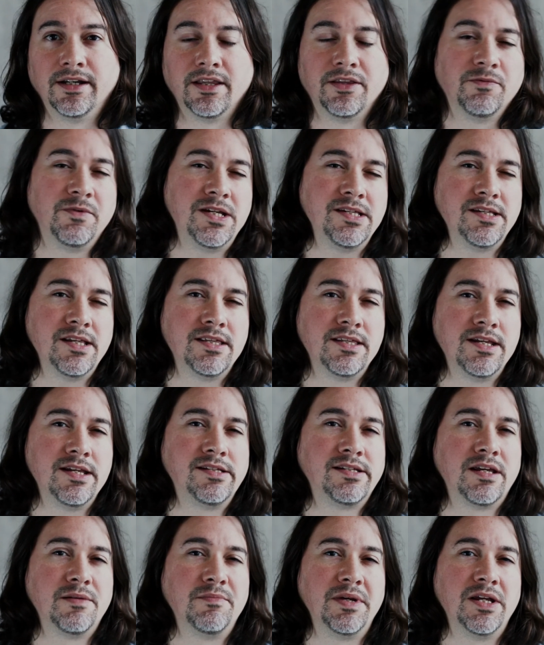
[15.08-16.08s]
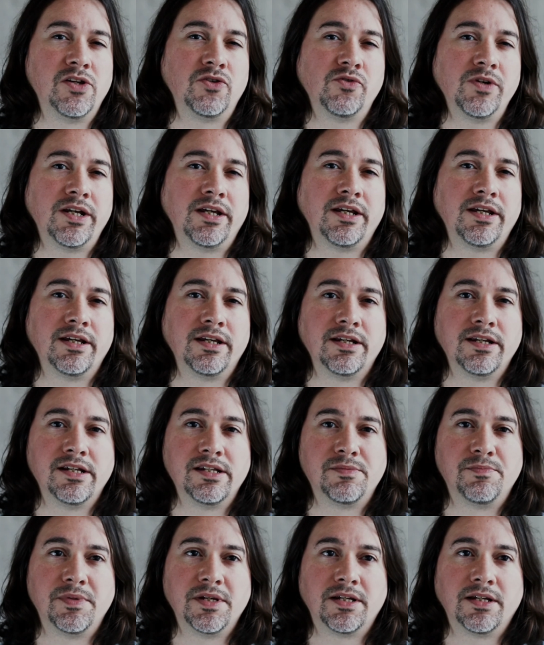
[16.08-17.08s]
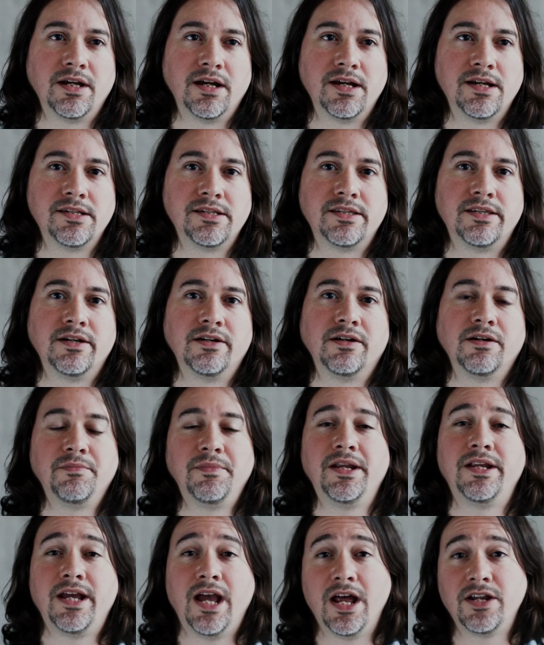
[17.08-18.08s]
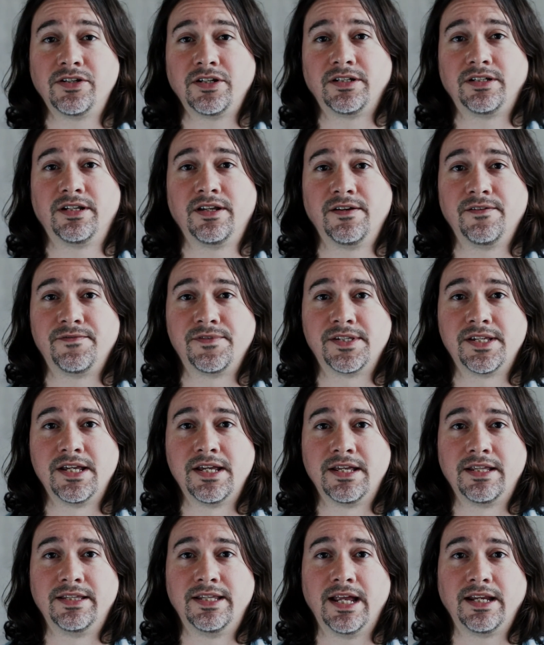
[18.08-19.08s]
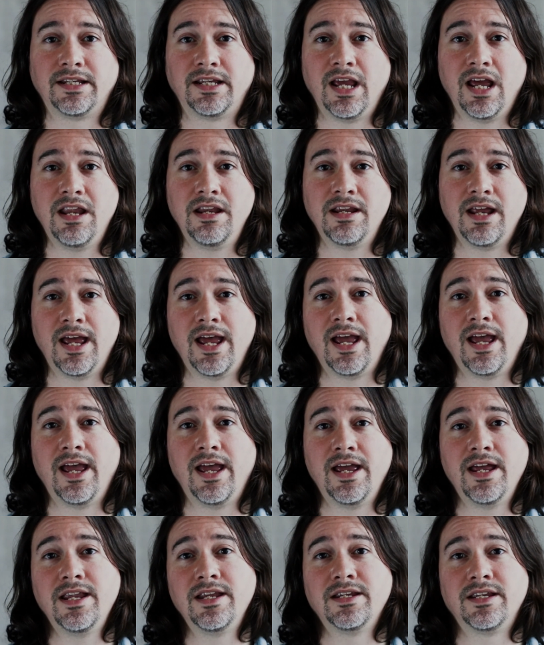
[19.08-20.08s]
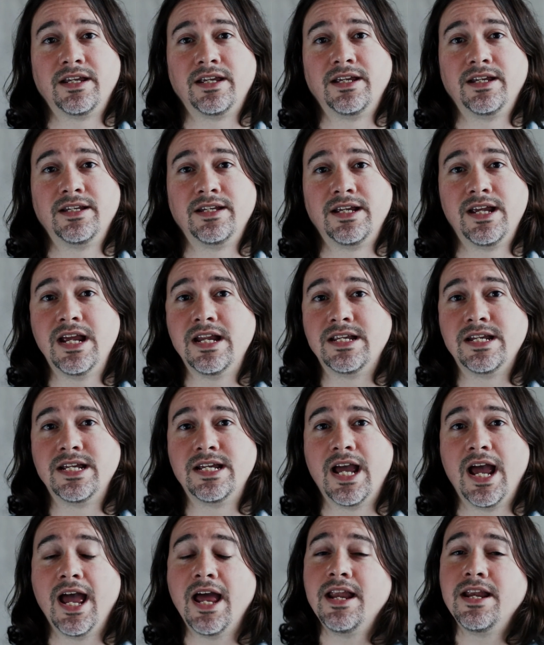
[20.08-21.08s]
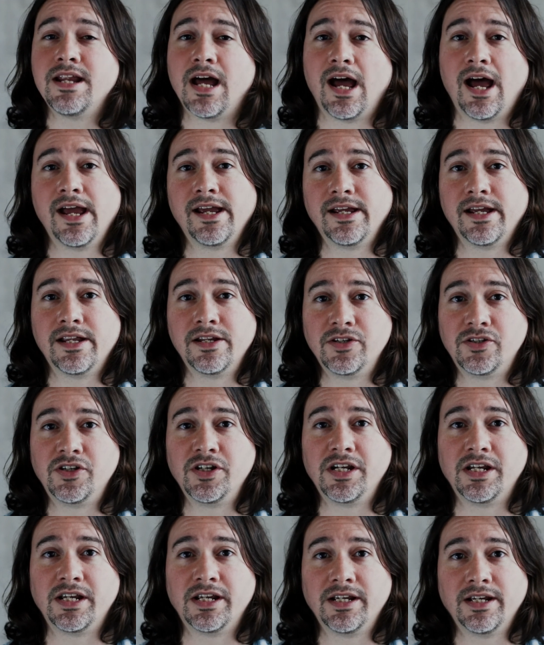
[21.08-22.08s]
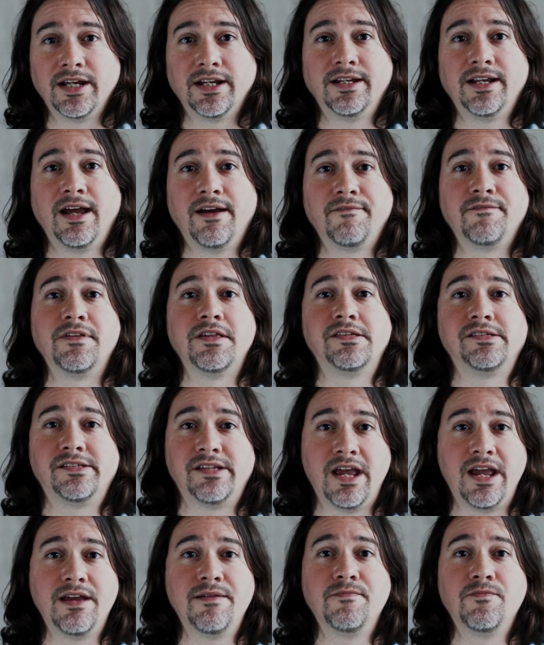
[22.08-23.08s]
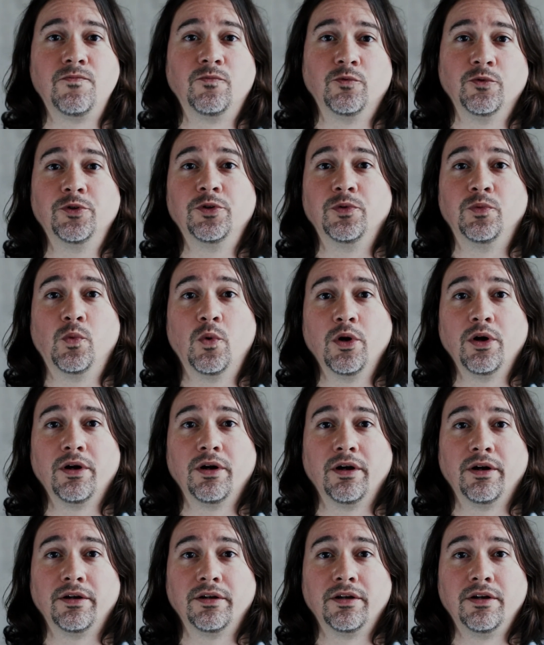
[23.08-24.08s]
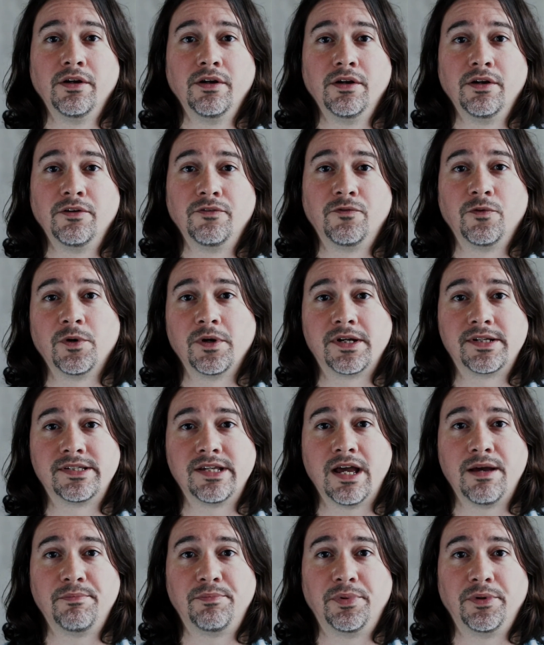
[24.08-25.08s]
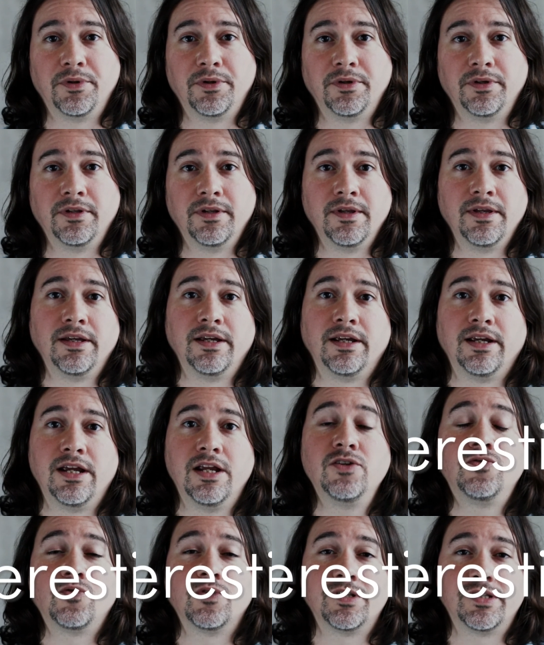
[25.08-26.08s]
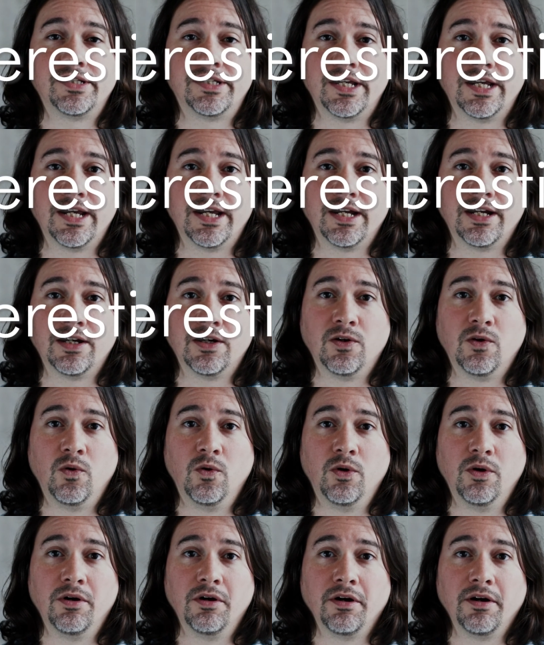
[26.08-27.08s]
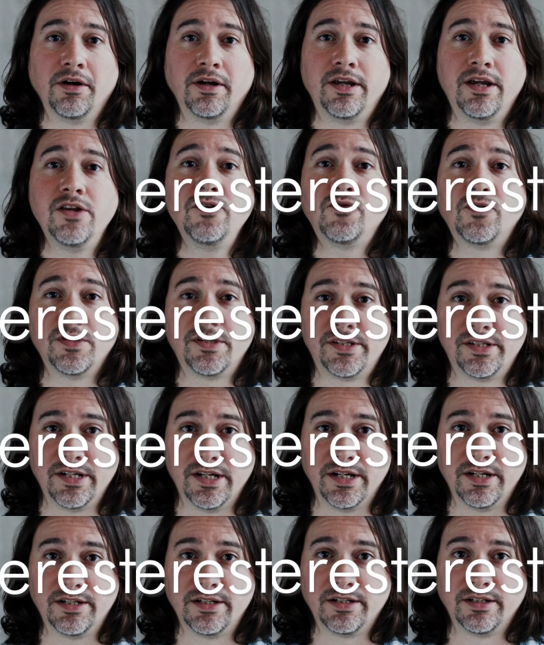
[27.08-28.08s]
Now the reason these can be tricky is because there are many adjectives that can end in ed and ing and have the same root word. For example, interesting or interested.